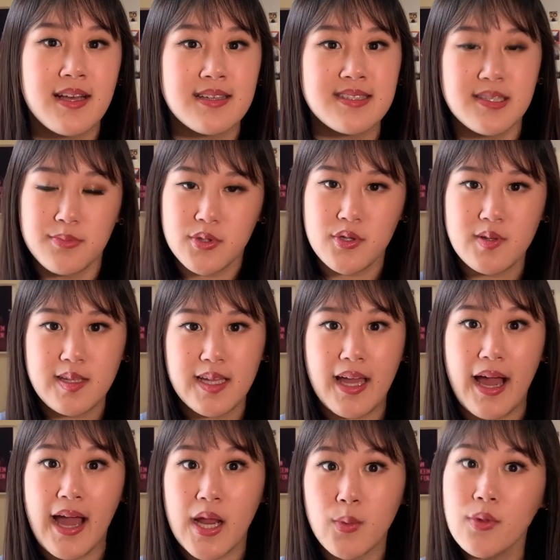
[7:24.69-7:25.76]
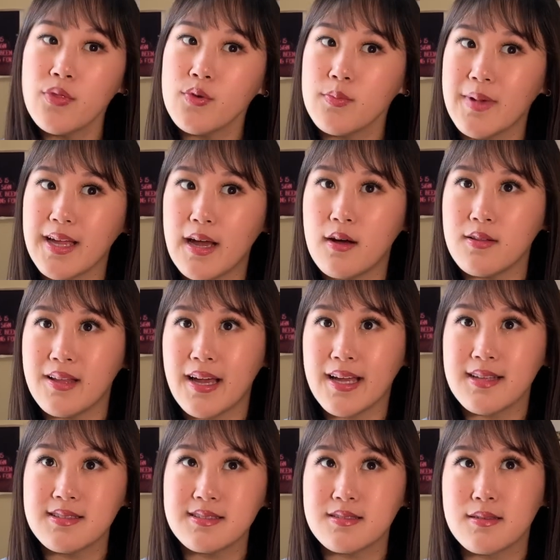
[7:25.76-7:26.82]
Similarly, I went through my
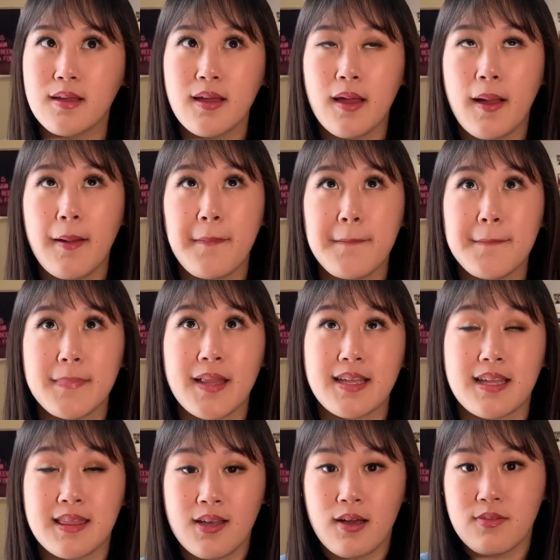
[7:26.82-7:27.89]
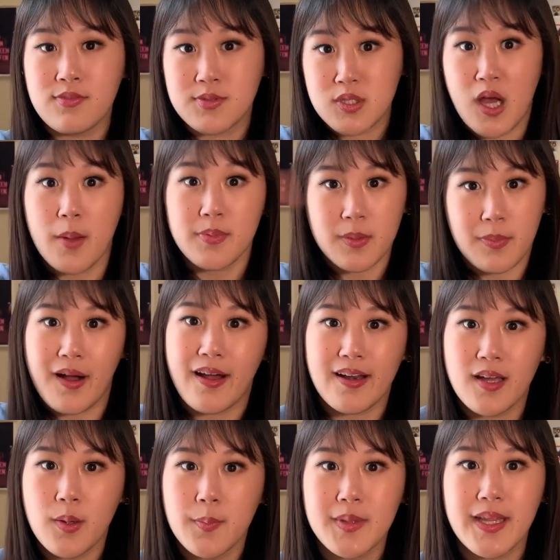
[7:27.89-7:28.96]
outlines like top to
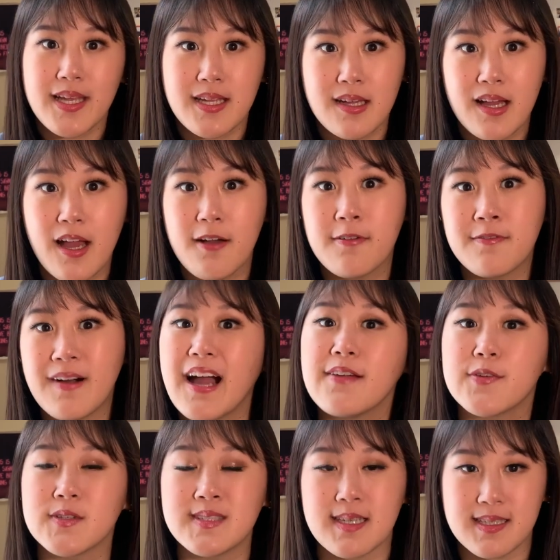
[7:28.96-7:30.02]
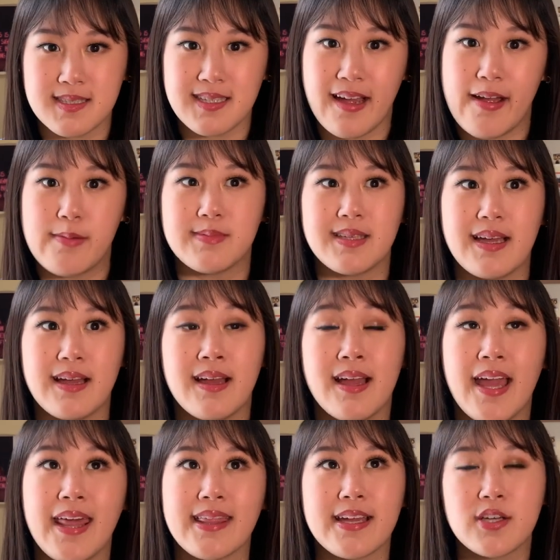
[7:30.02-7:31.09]
bottom like 5 or 6 times,
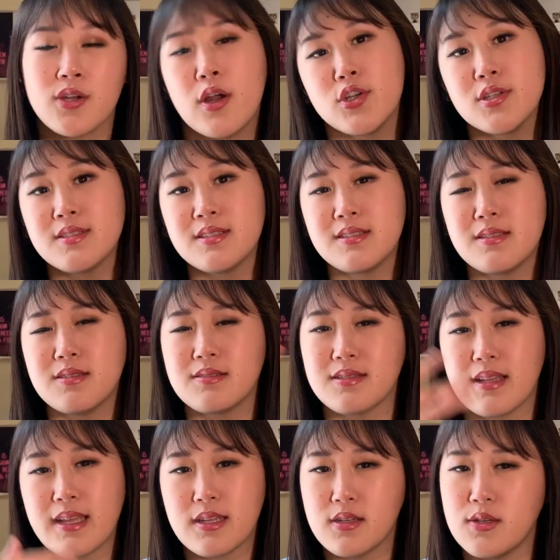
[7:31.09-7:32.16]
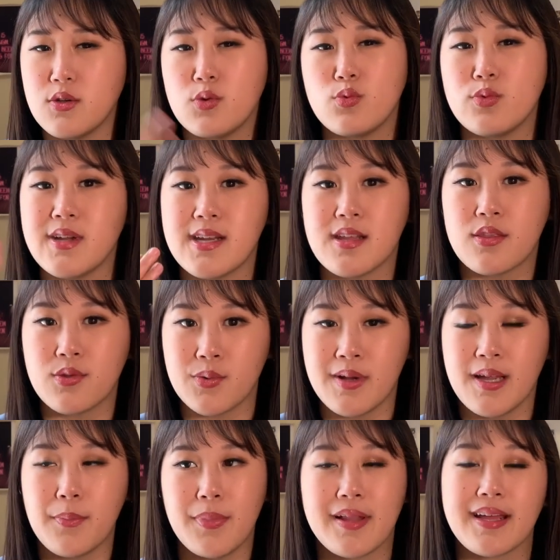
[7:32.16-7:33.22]
and like not just like, you know, reading through
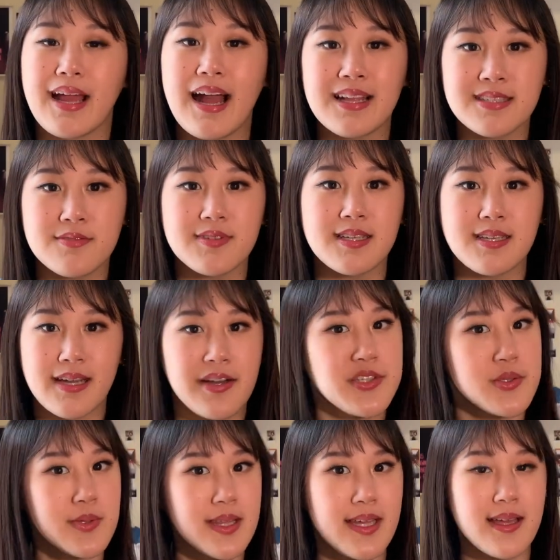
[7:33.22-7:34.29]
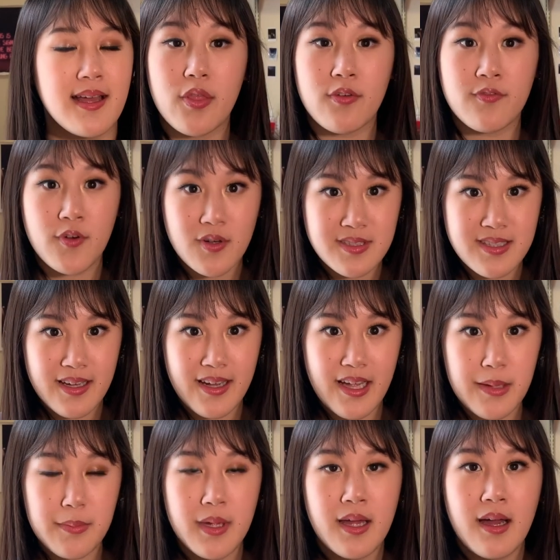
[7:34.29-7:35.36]
it, but like actively engaging with it. The first
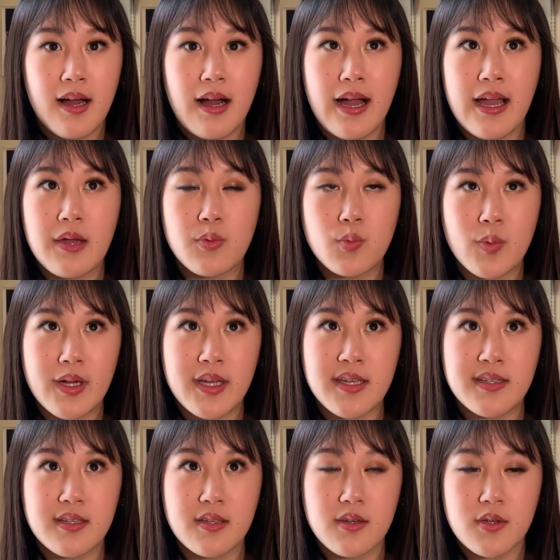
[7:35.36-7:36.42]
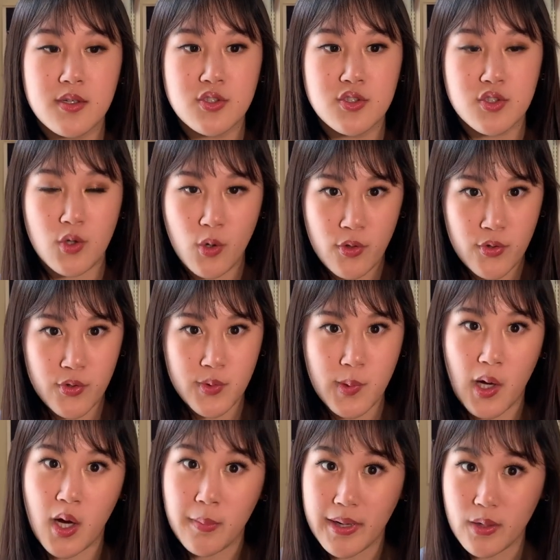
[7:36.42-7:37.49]
time I would go through
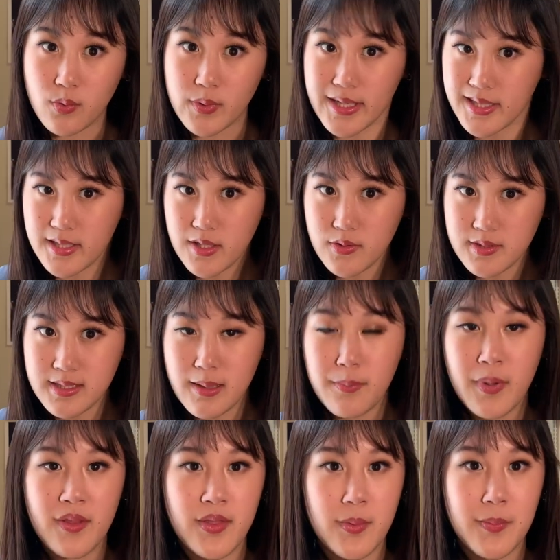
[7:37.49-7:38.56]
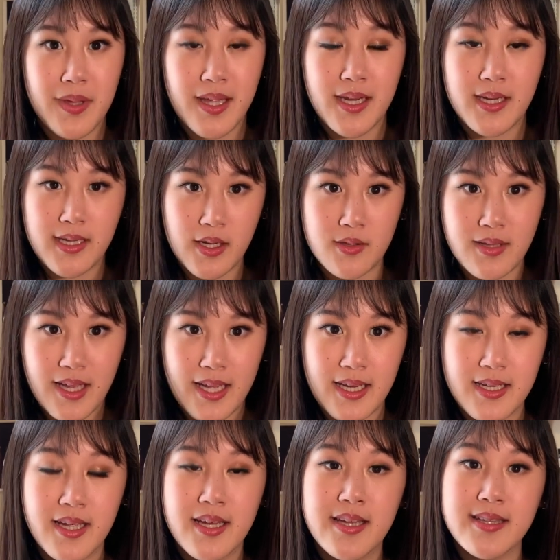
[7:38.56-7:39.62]
all my reading notes and put them in an
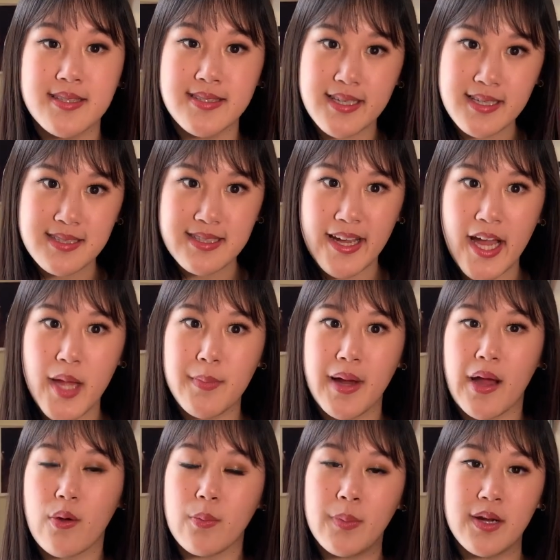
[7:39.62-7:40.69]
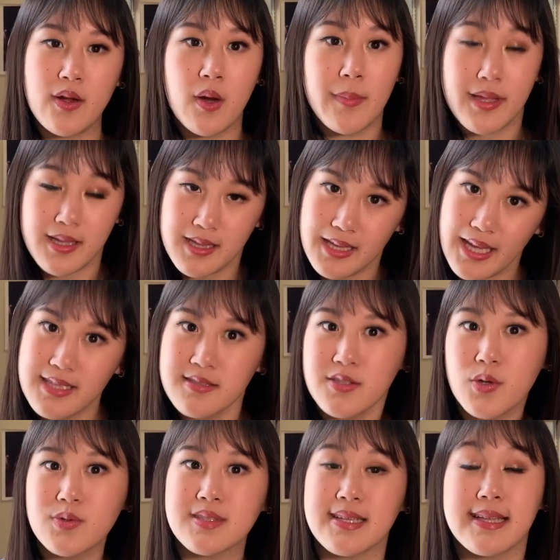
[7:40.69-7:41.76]
outline. The second time I would put all my class
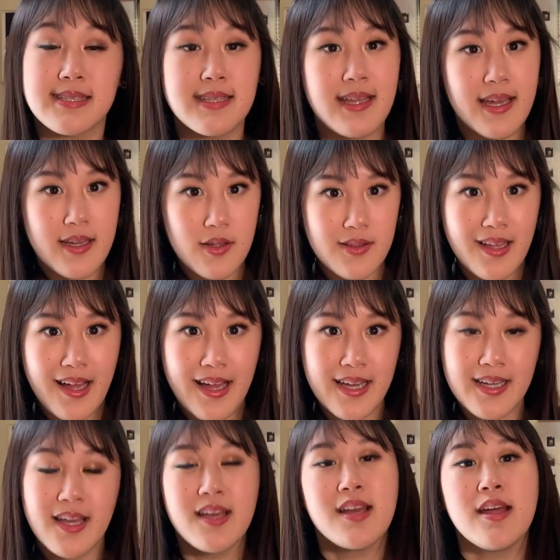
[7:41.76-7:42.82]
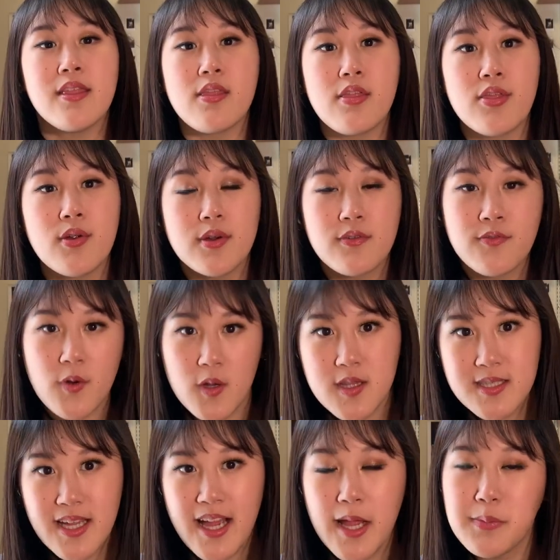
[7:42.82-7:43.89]
notes into that outline, and the 3rd and
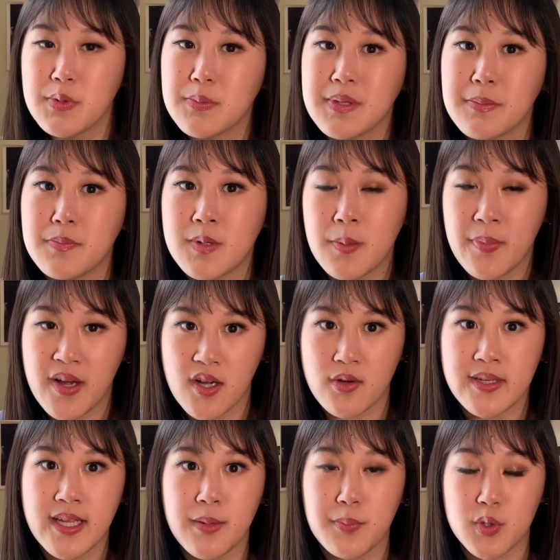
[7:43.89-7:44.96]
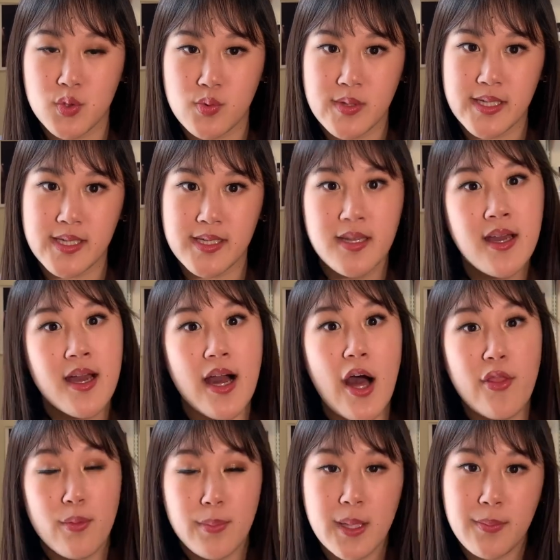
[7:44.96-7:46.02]
4th time would be comparing it between
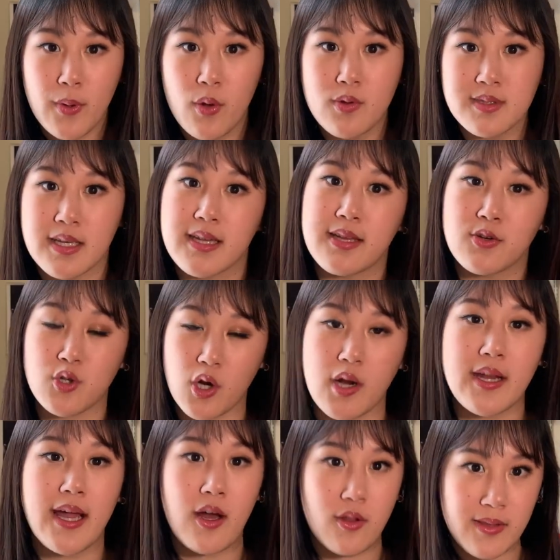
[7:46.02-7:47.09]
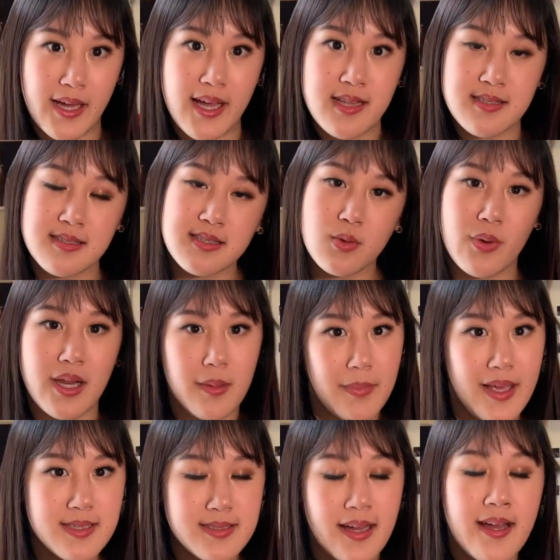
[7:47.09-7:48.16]
other people's like good outlines to see what I
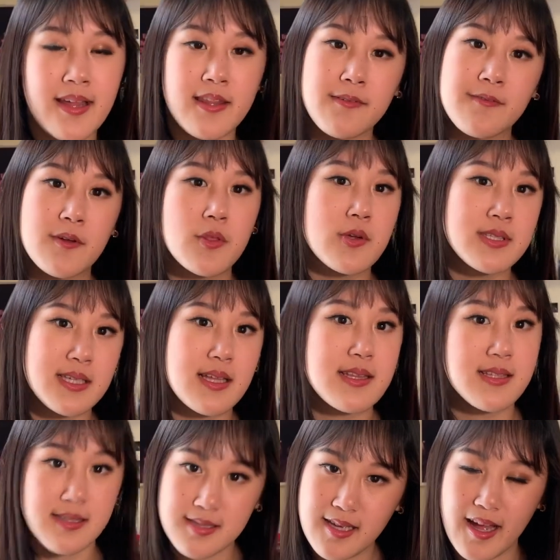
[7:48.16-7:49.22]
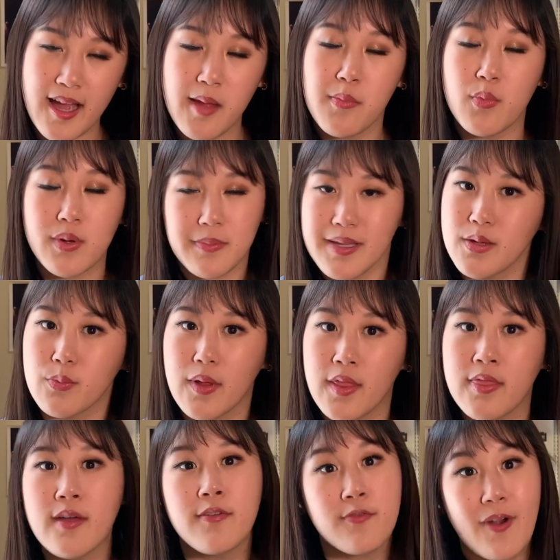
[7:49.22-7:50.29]
missed. The 5th or 6th time would be
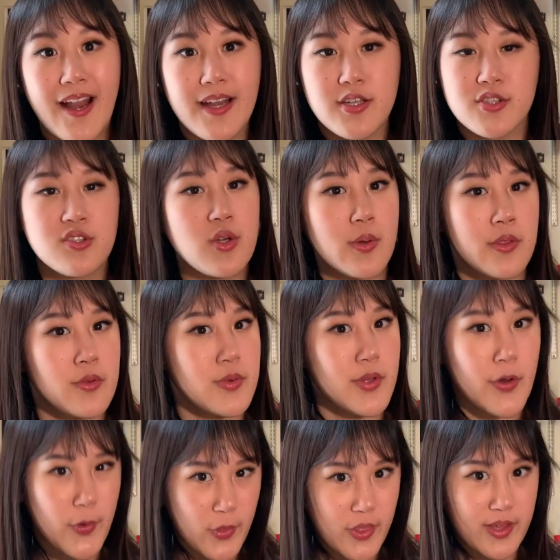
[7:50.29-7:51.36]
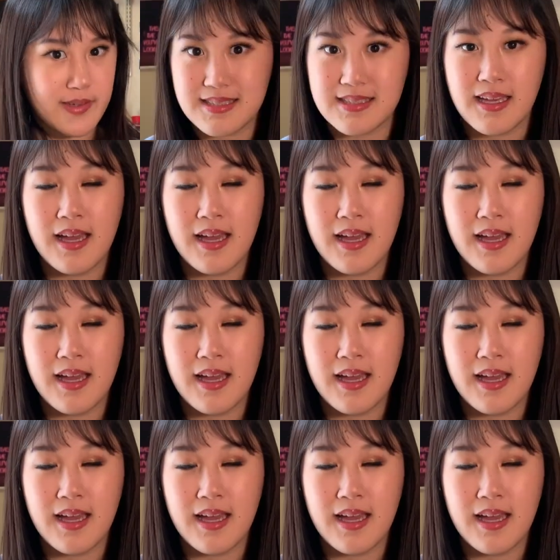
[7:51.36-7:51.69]
with a friend, just going through the whole thing.